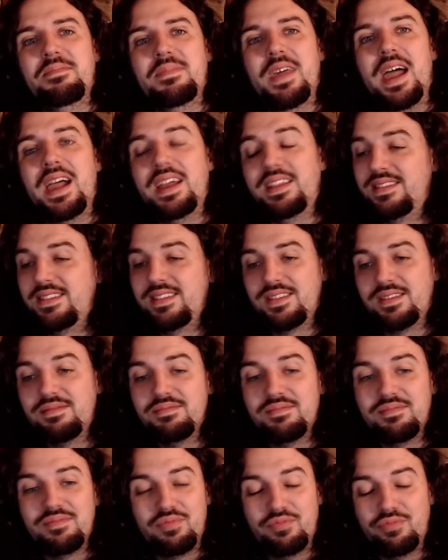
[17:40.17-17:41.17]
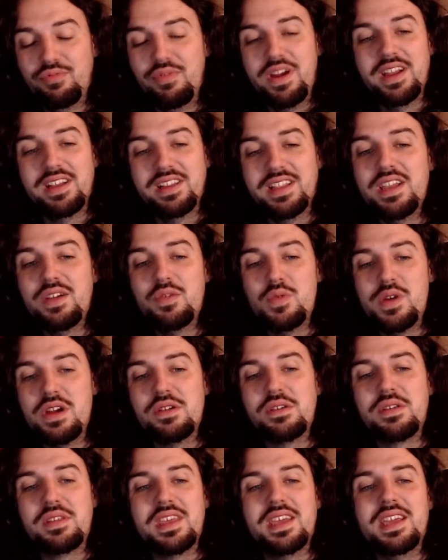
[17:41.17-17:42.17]
It's a really
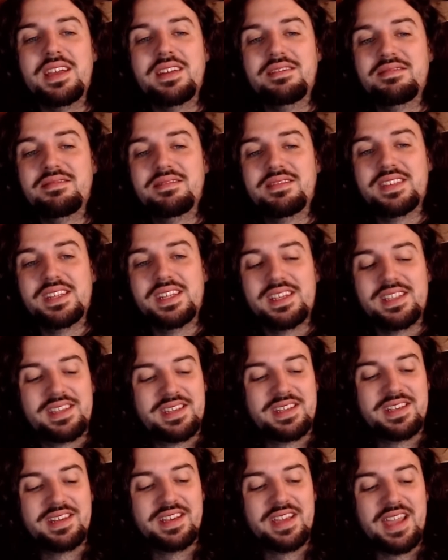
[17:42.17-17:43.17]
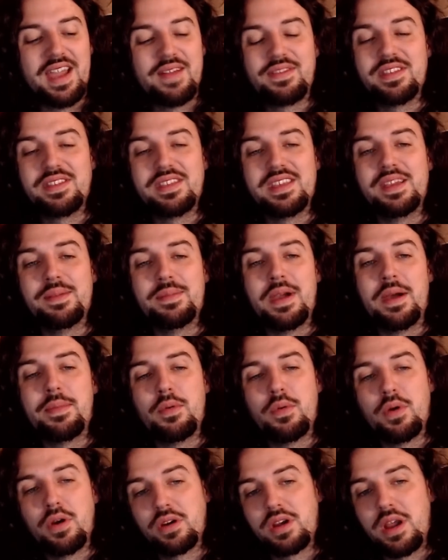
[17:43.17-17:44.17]
weird thing to have to think about, but
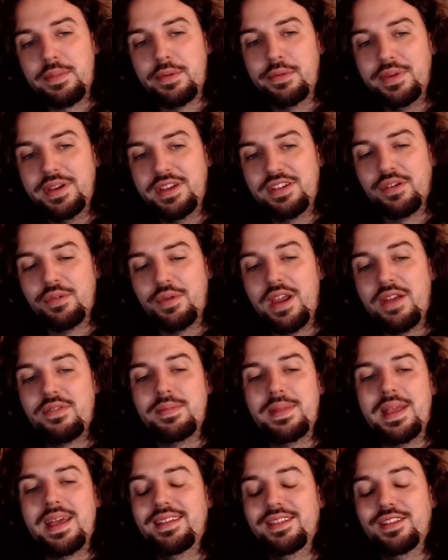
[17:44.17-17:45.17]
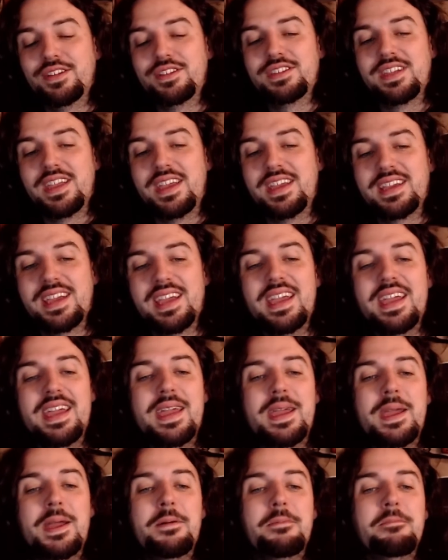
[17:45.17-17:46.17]
we're a couple of weeks away from that, it looks like.
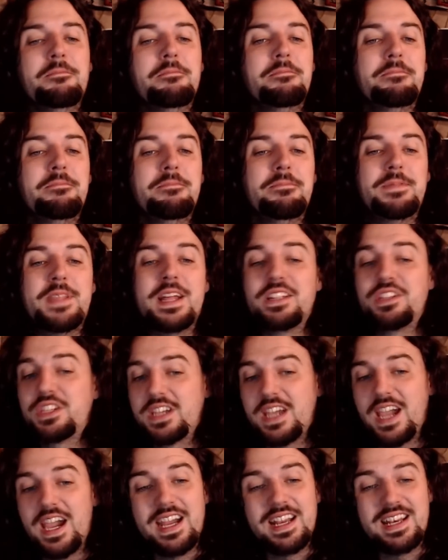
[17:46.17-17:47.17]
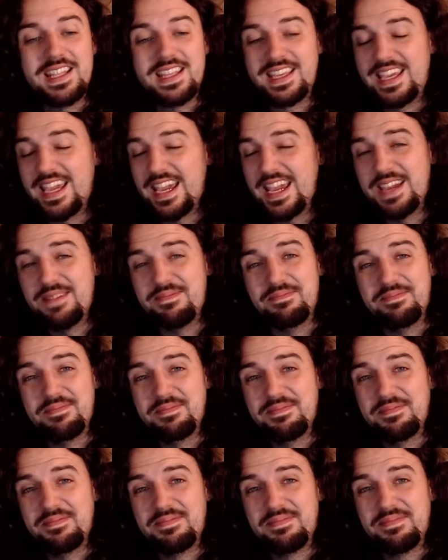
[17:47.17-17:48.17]
That's kind of the game.
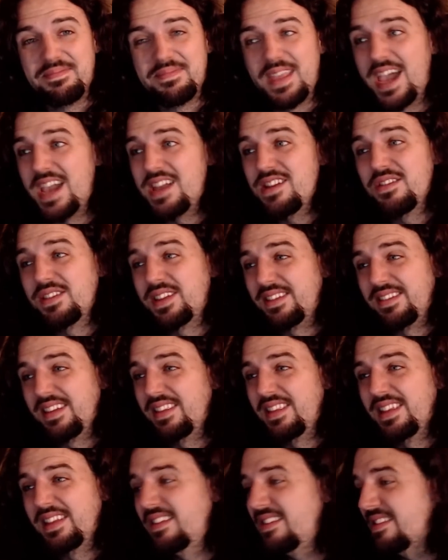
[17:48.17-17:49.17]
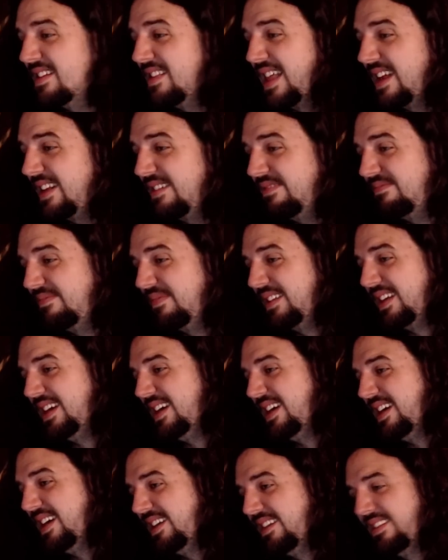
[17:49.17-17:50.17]
I know this isn't like,
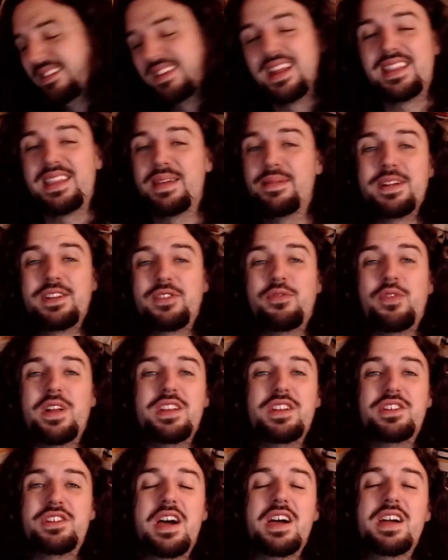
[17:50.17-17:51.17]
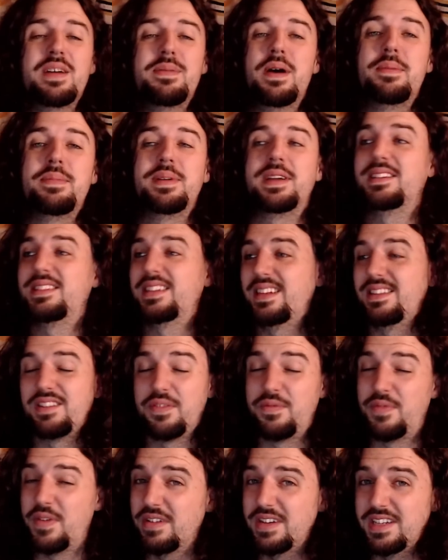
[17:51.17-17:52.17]
it's not that much fun to talk about, because it's a
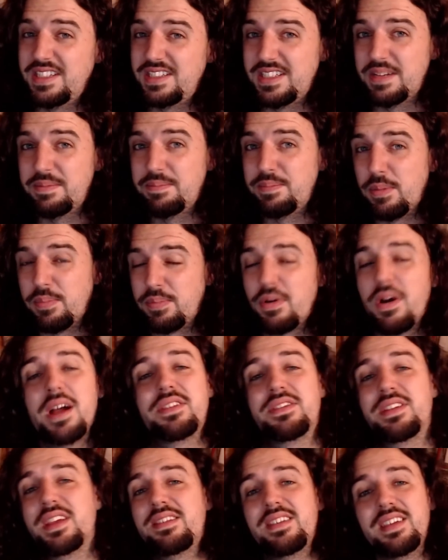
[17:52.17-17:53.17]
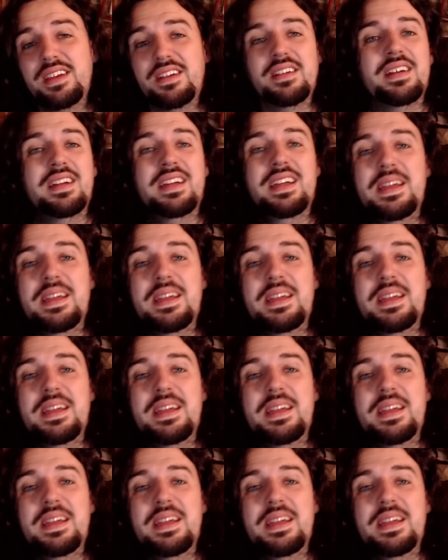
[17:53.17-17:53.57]
very simple process here.